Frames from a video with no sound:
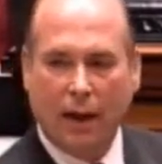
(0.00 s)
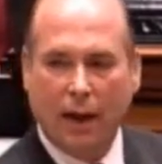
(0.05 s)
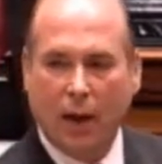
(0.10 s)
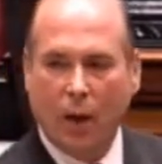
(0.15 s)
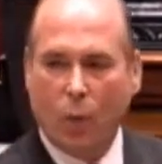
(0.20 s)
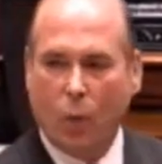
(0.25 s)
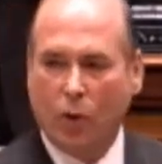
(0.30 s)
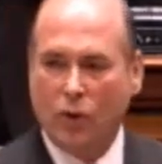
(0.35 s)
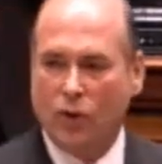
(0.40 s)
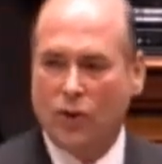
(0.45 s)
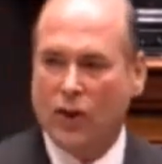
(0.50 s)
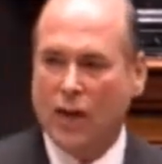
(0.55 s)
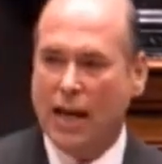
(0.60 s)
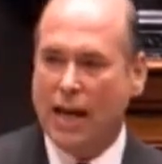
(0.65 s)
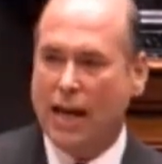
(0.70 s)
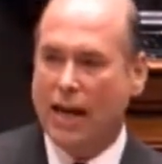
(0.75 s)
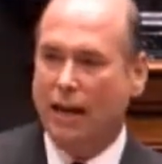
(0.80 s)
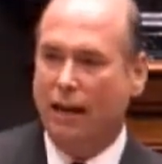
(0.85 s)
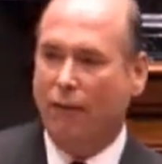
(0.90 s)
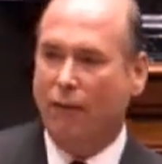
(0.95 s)
We're
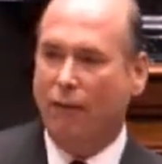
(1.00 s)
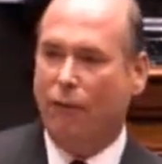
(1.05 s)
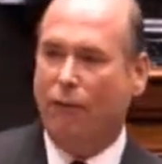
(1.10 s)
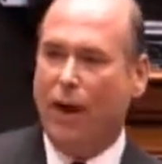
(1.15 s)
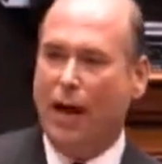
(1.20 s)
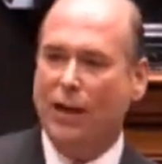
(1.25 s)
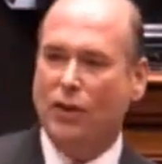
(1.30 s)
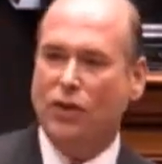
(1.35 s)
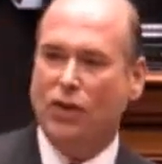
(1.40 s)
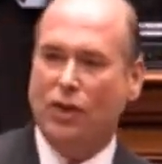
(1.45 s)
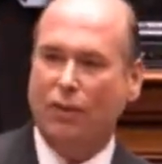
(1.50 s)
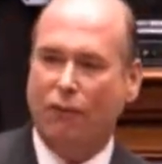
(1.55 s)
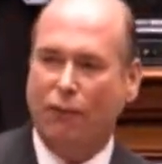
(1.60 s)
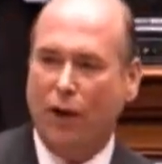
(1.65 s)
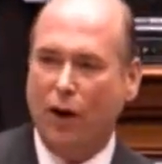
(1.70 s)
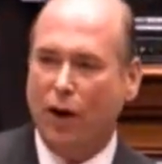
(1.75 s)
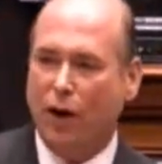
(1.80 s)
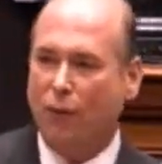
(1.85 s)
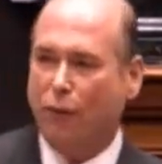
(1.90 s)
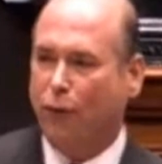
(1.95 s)
seeing funds
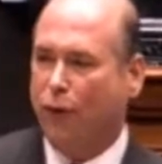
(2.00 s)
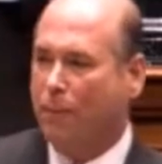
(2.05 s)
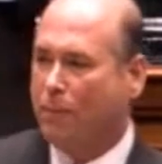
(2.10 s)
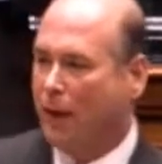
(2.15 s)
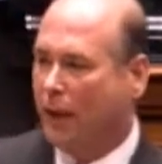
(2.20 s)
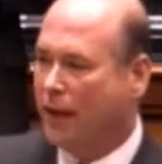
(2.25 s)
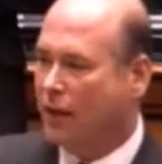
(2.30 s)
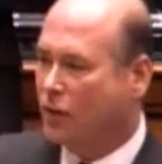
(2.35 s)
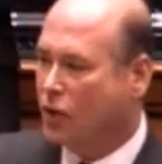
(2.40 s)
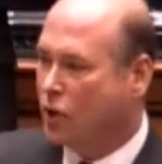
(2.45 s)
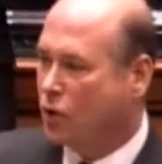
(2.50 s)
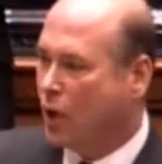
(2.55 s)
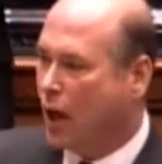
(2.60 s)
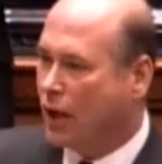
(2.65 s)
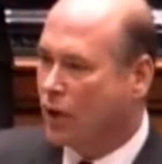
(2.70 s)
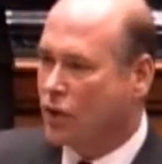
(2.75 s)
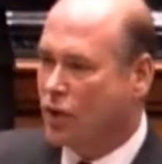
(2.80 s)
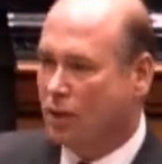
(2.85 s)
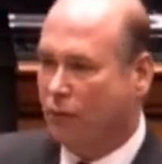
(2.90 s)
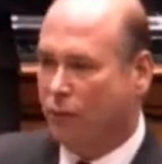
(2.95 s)
diverted from the
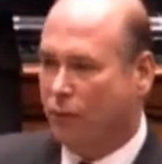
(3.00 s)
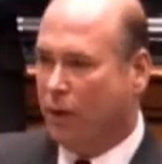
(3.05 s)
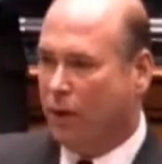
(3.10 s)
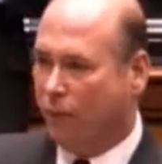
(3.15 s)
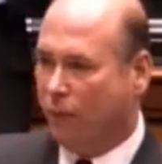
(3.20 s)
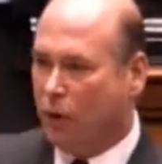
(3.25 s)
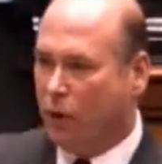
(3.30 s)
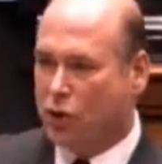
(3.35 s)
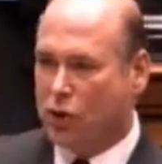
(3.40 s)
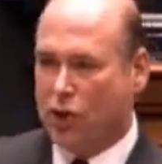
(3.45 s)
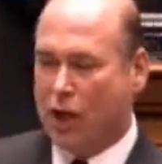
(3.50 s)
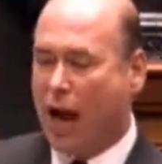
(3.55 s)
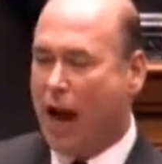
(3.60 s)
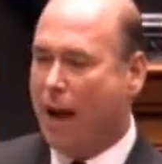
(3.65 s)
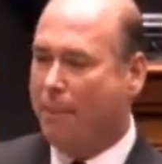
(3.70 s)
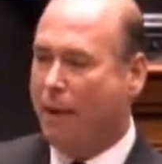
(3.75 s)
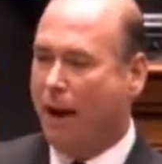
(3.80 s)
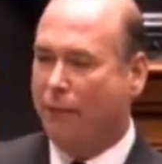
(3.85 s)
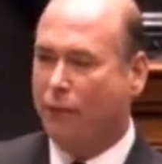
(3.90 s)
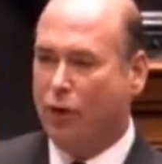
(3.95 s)
construction for the first time
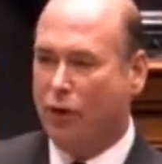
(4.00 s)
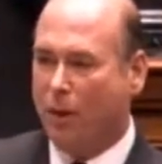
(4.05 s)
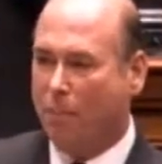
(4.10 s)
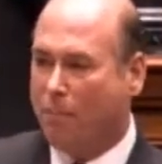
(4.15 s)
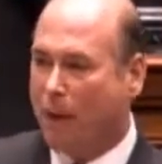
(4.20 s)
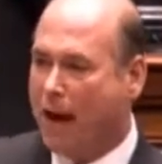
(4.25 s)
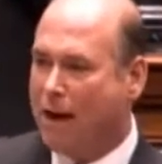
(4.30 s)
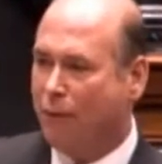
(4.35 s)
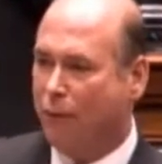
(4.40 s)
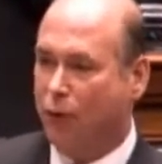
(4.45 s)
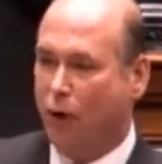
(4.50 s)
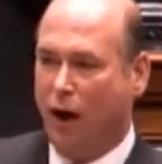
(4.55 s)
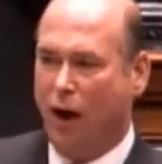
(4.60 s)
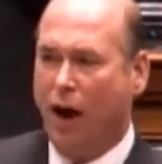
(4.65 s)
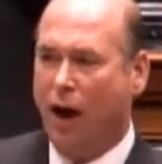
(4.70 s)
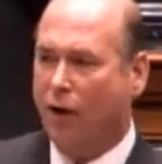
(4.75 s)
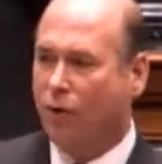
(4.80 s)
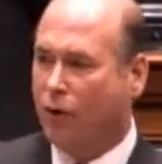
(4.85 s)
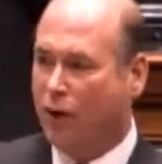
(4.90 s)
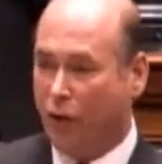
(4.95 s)
after debate for
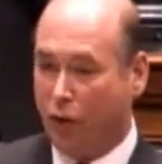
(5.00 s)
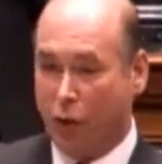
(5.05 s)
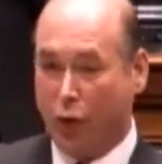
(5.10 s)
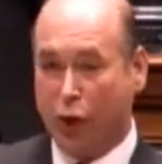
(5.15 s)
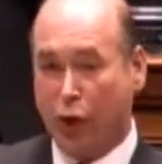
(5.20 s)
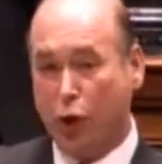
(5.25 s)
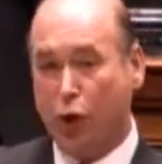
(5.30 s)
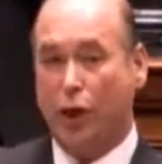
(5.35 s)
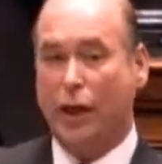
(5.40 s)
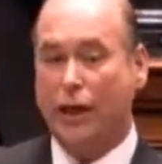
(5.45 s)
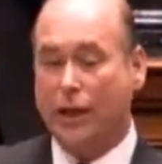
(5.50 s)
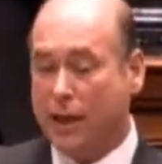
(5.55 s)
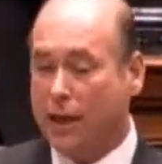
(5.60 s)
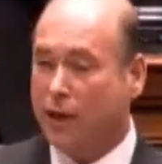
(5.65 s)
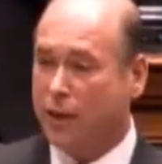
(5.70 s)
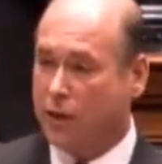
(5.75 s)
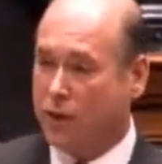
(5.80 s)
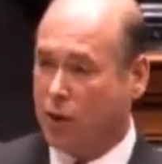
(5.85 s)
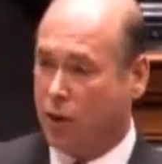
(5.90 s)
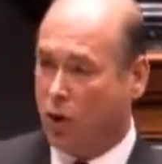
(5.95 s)
130
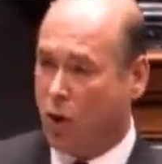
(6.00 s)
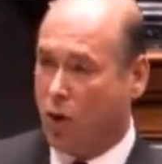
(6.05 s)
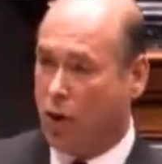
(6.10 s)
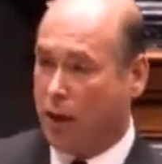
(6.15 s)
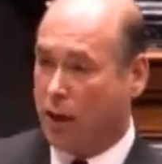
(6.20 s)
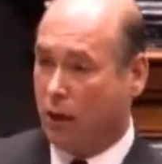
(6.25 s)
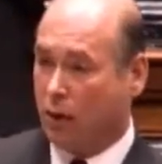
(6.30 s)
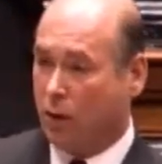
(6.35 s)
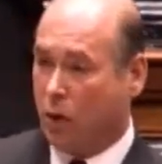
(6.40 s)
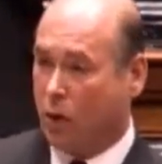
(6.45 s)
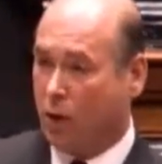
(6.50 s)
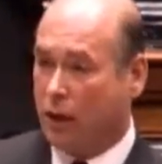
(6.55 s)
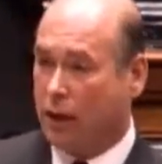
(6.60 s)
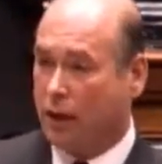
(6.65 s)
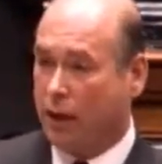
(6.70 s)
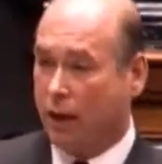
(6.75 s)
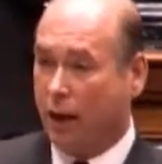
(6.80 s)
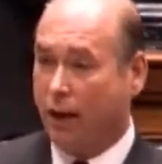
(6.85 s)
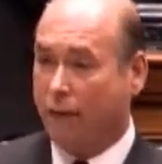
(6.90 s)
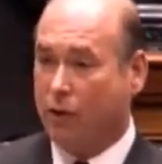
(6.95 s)
years, according to
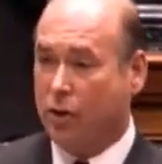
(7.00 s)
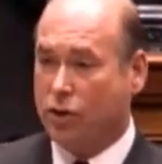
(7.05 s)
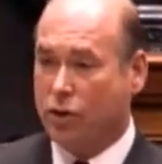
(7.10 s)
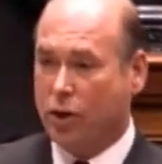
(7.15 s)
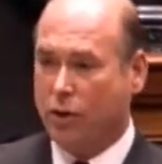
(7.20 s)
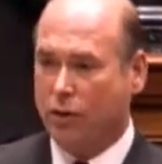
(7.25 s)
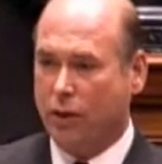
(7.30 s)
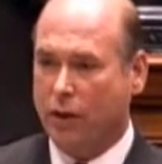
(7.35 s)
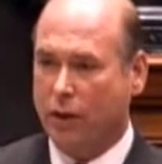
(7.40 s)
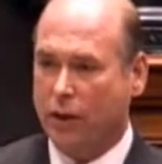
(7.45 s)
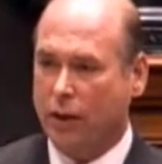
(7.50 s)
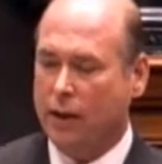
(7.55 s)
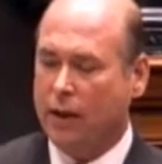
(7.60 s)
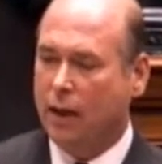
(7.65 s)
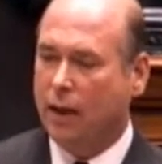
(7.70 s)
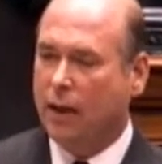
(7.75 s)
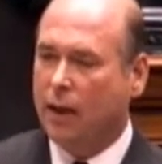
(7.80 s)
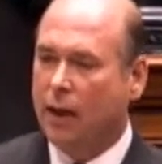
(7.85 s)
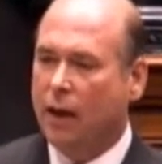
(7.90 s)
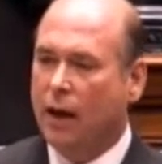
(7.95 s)
Governor Joe Kernan,
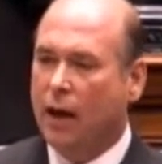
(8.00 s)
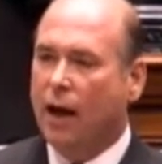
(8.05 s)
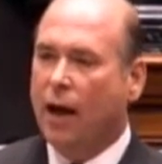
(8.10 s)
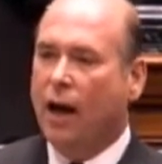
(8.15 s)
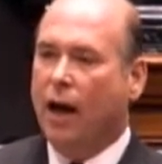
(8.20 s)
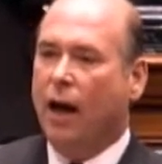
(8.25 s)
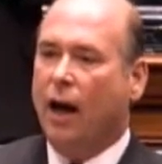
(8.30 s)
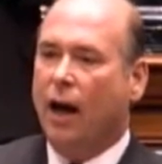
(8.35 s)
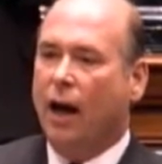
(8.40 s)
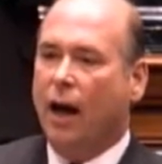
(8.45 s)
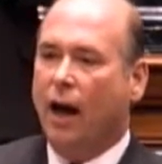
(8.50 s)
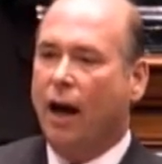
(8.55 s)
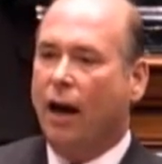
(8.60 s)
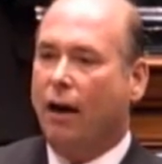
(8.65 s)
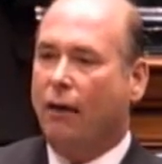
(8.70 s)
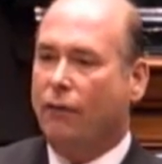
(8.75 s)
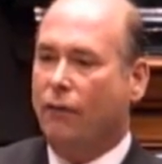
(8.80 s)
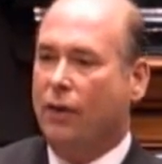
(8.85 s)
of